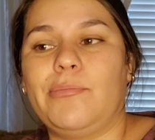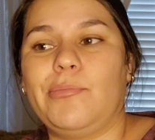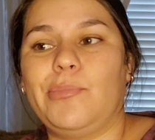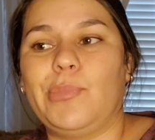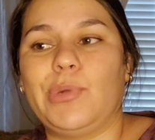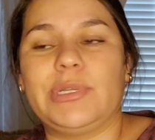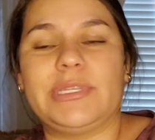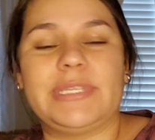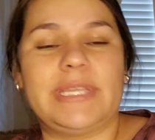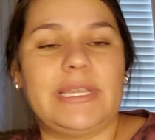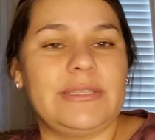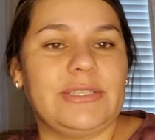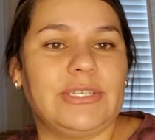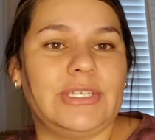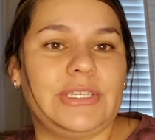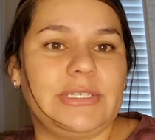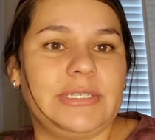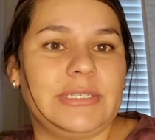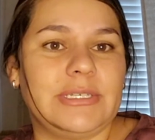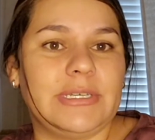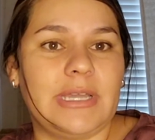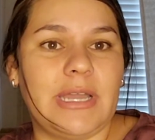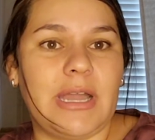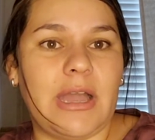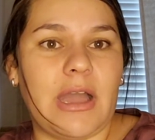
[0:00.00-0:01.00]

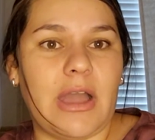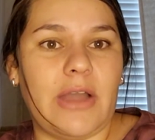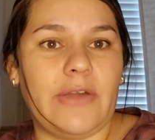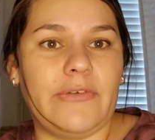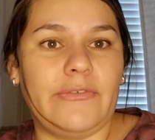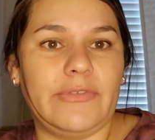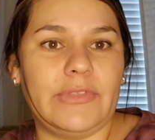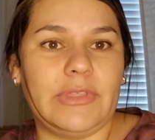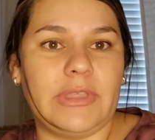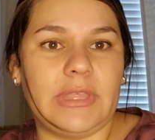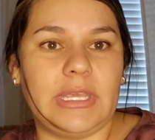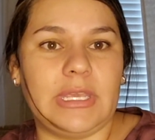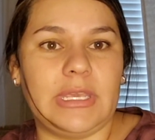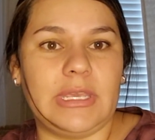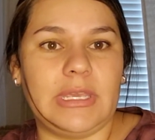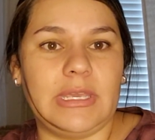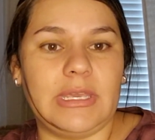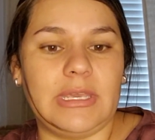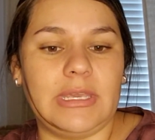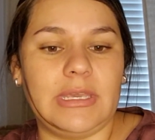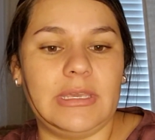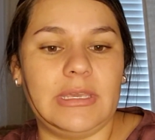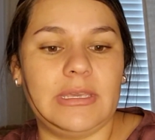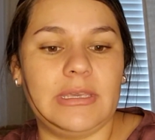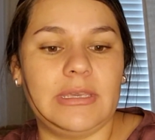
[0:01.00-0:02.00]
percentage of the
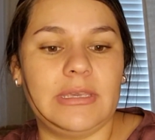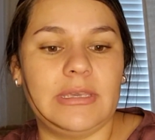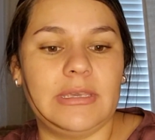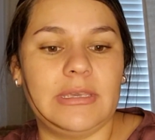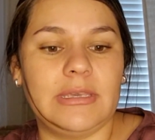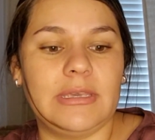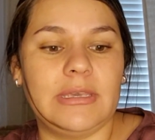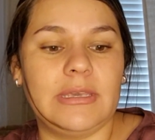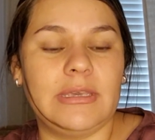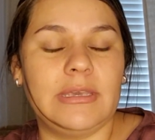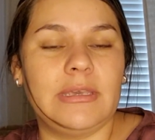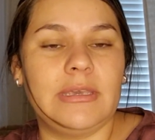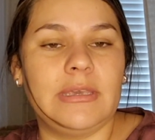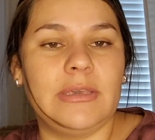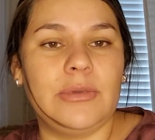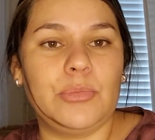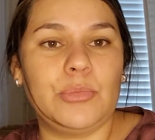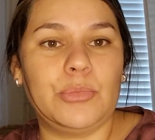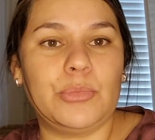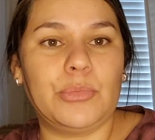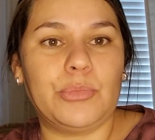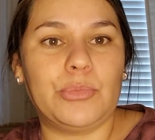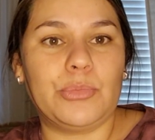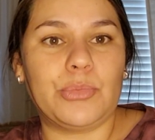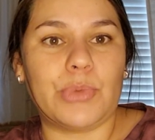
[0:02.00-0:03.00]

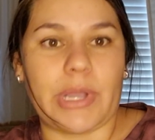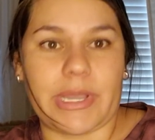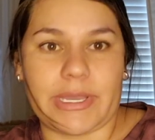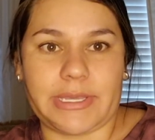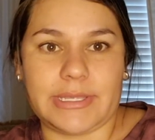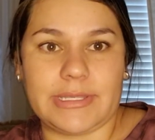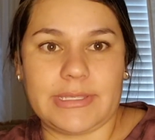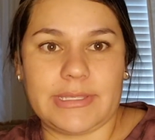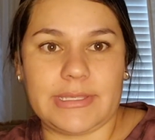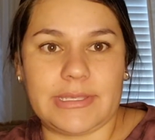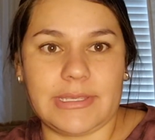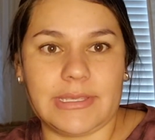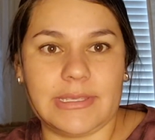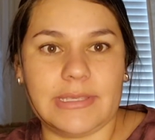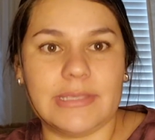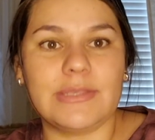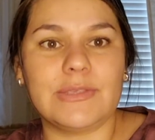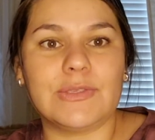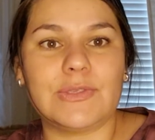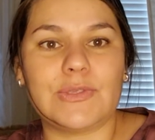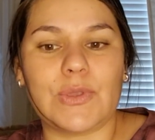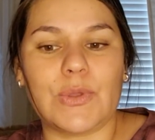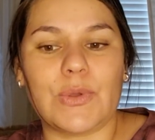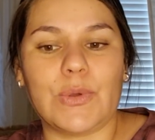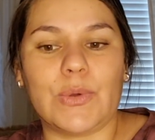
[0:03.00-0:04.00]
price.
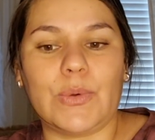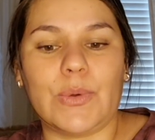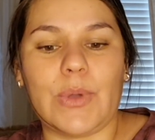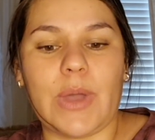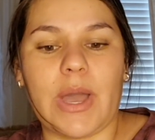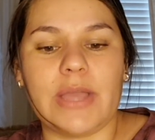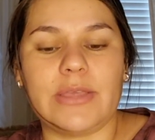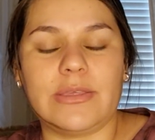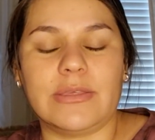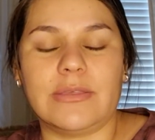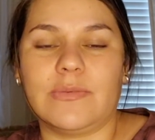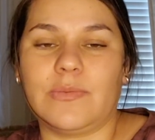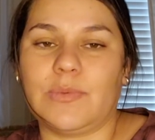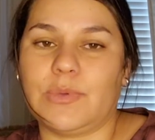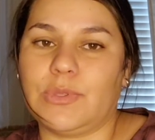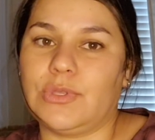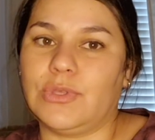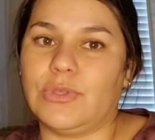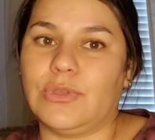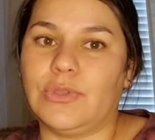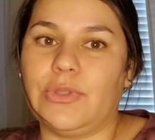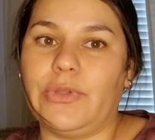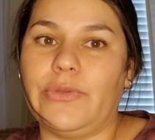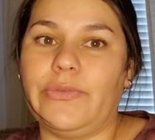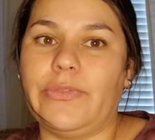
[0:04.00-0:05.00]
So I just want
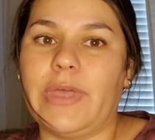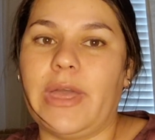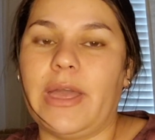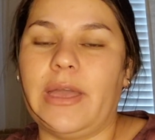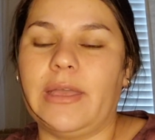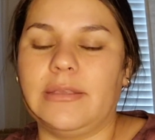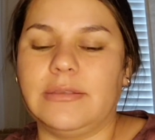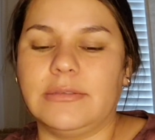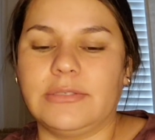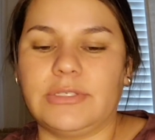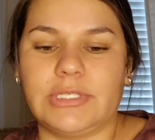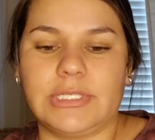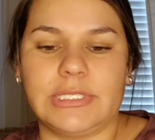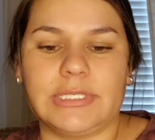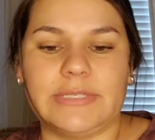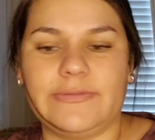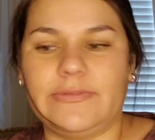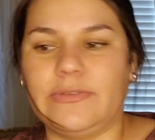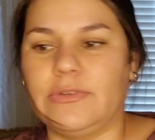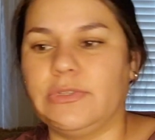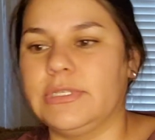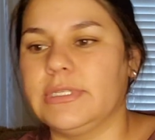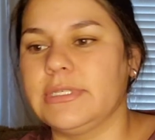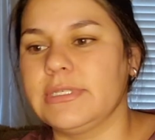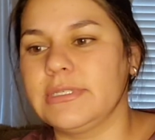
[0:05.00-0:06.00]
you to know that, just a
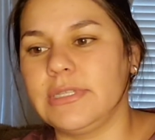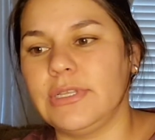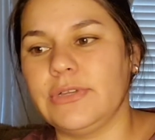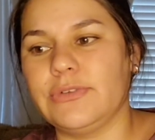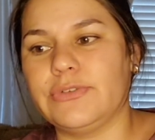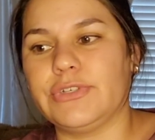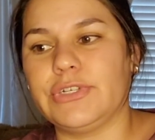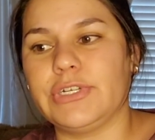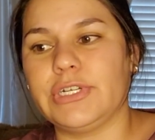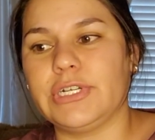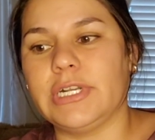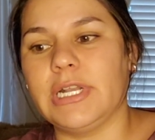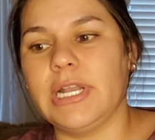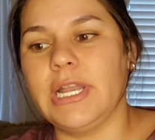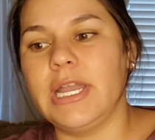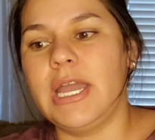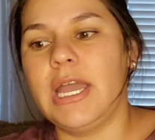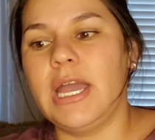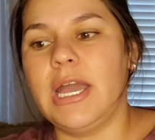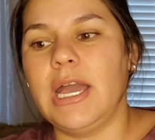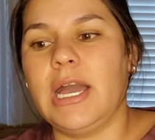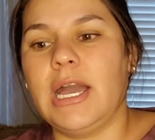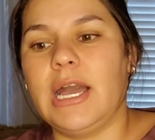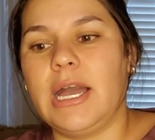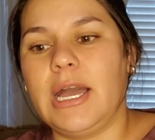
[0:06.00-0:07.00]
full disclosure.
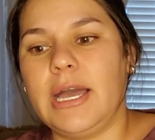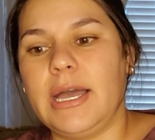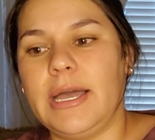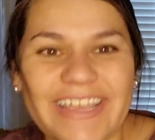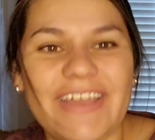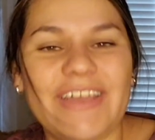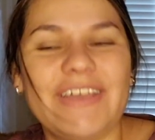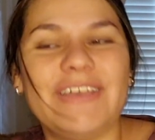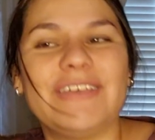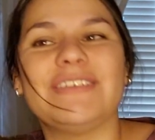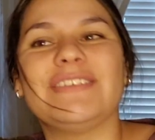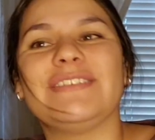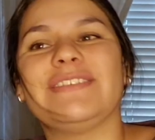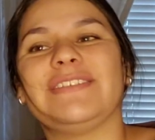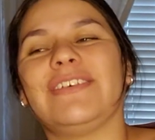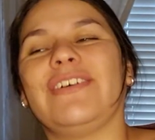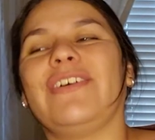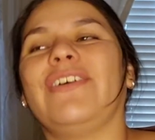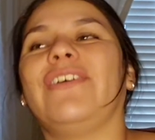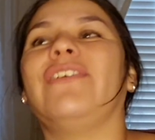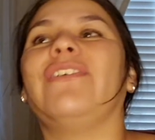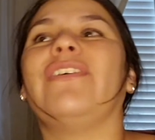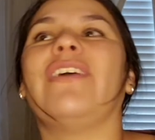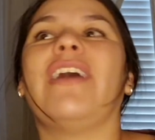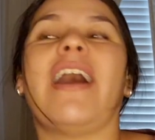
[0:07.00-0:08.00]

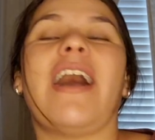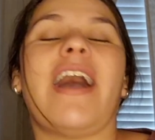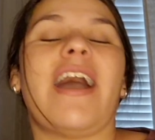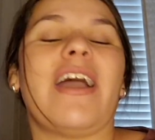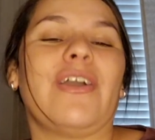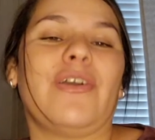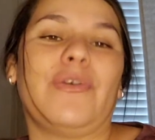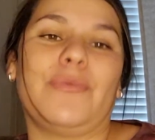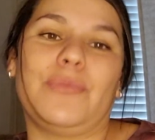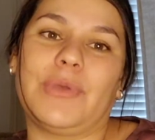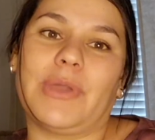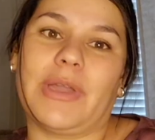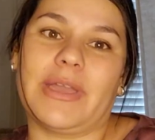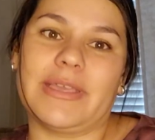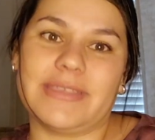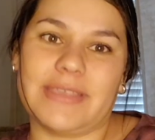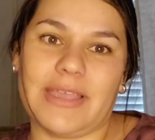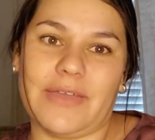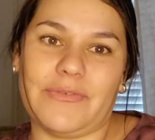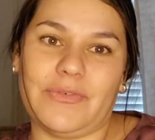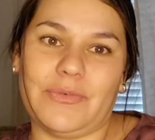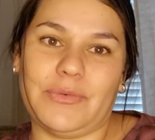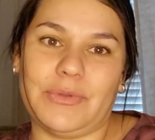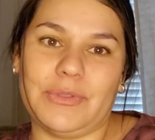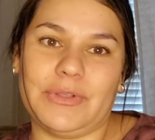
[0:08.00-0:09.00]
So I hope you guys
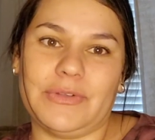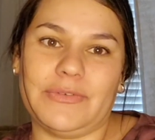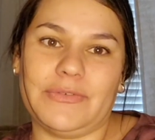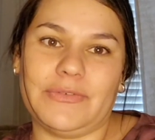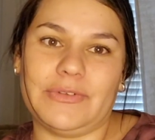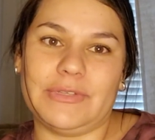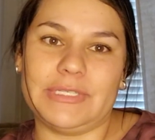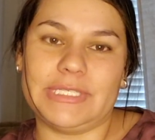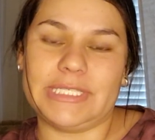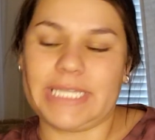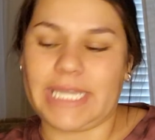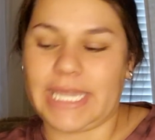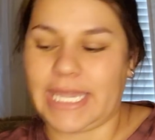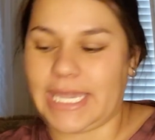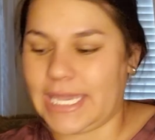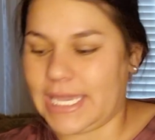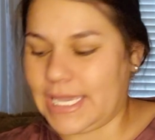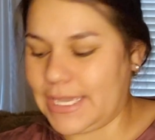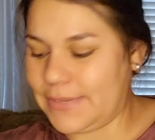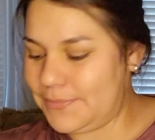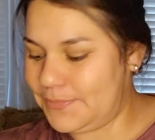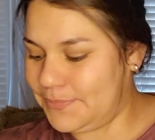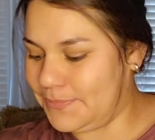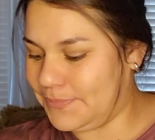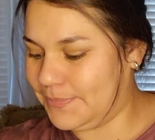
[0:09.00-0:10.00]
have a wonderful
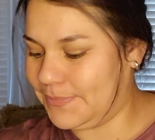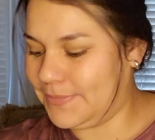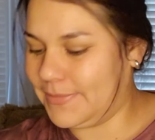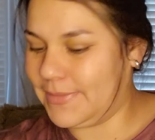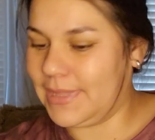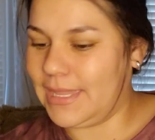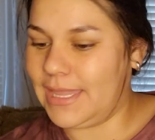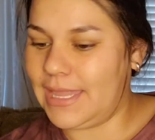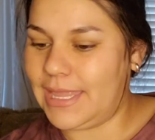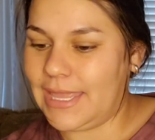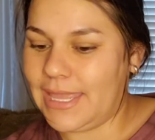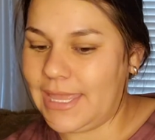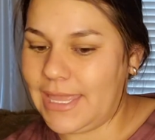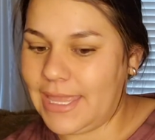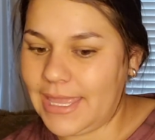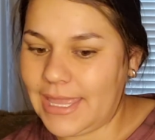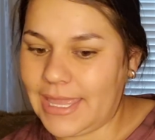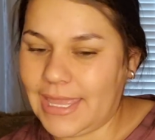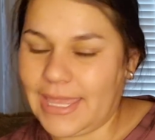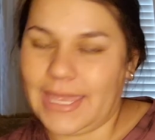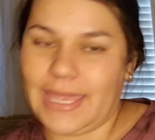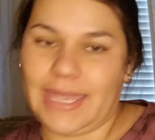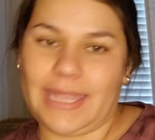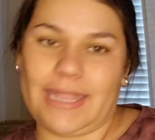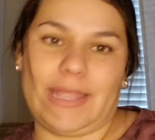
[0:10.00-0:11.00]
day,
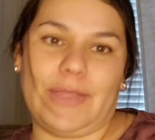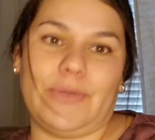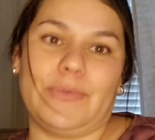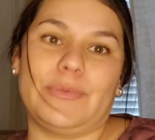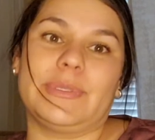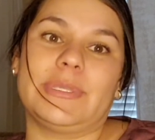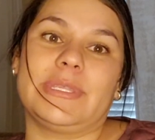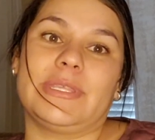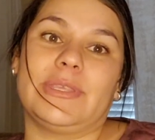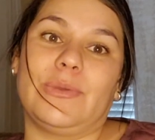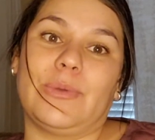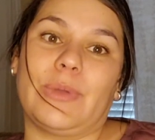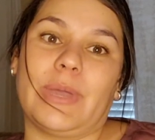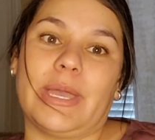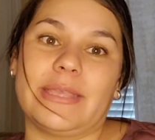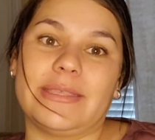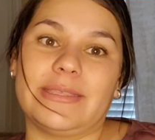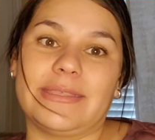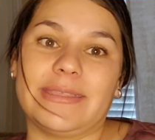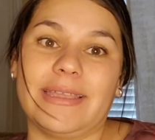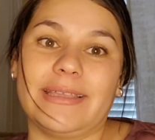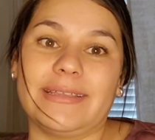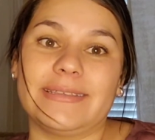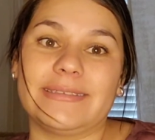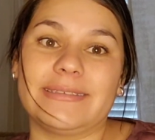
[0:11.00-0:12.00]
and I will see you guys
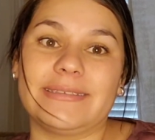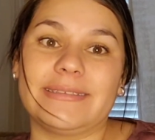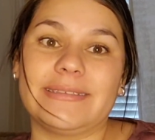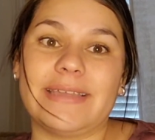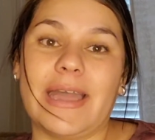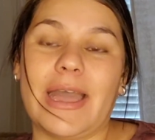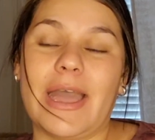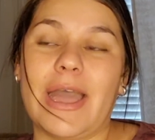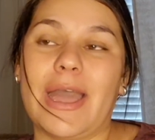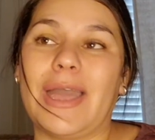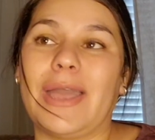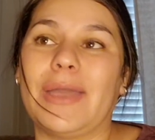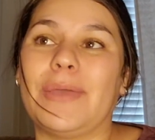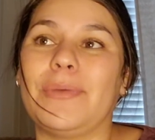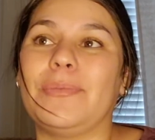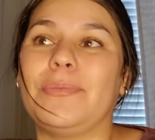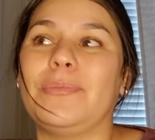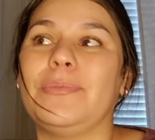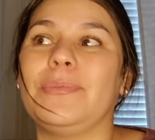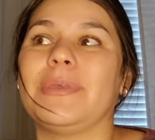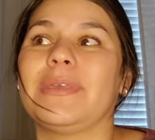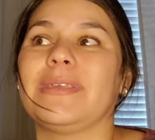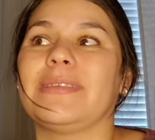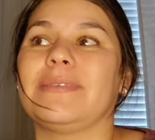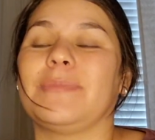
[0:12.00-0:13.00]
next time
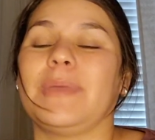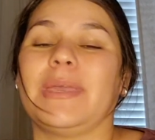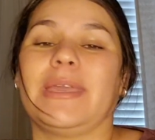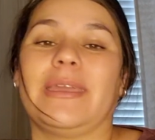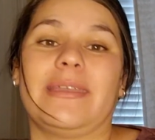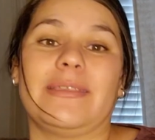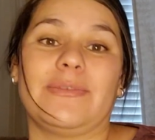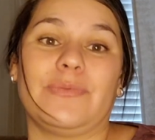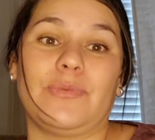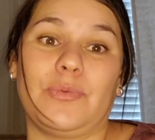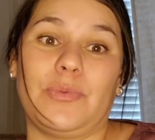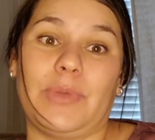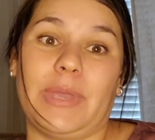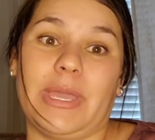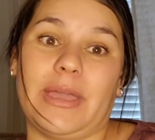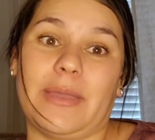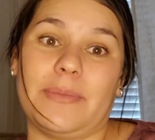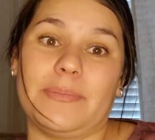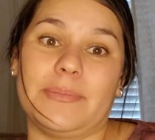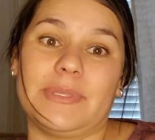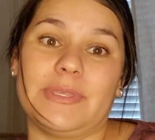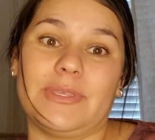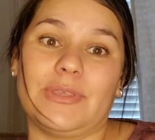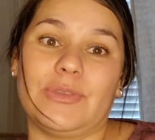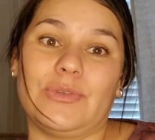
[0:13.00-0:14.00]
because my kids will wake
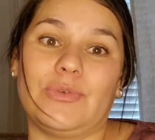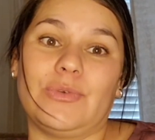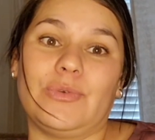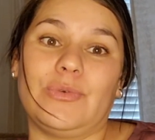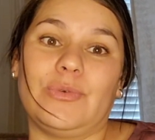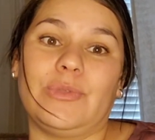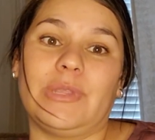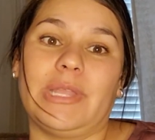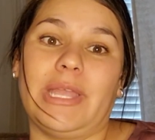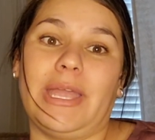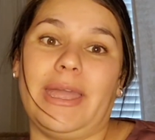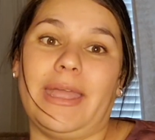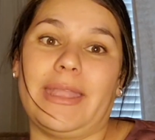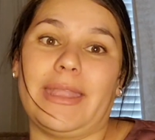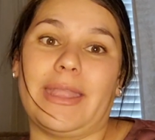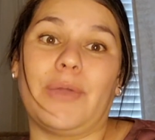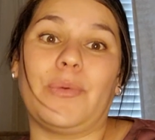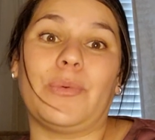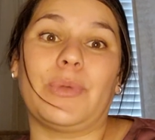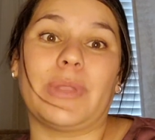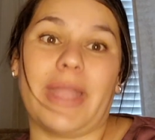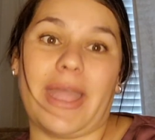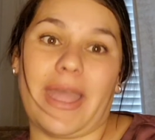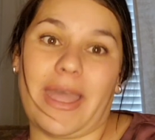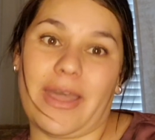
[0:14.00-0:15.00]
up soon and I
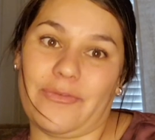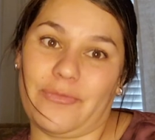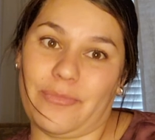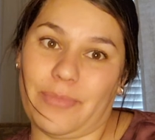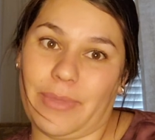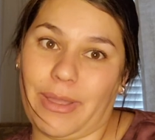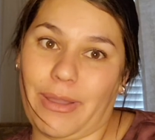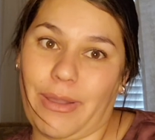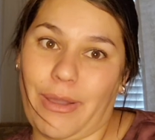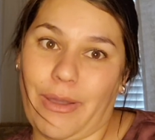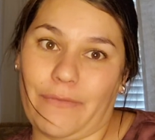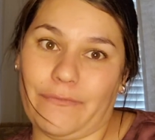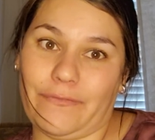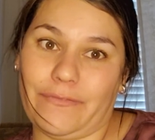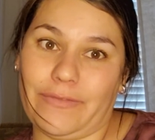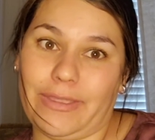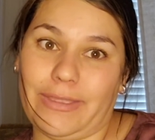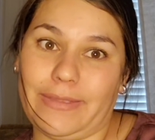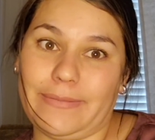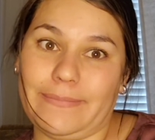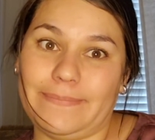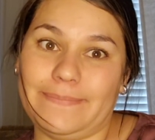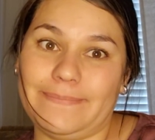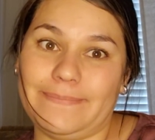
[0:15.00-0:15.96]
want to have my coffee.